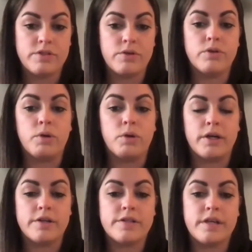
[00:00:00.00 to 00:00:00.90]
So the
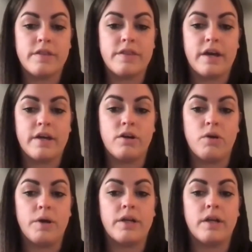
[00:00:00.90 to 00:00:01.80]
workers can then
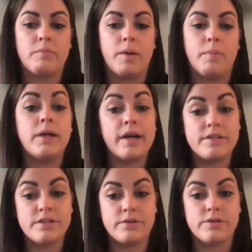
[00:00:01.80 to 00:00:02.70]
go in and apply
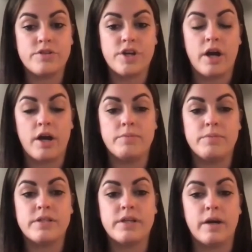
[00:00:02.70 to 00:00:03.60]
to those
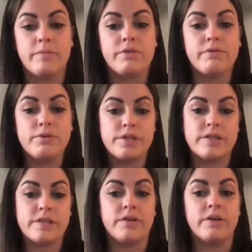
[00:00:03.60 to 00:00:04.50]
jobs through
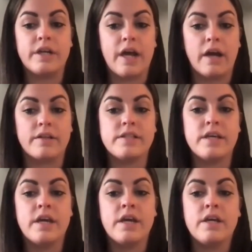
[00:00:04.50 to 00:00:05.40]
Seasonal Connect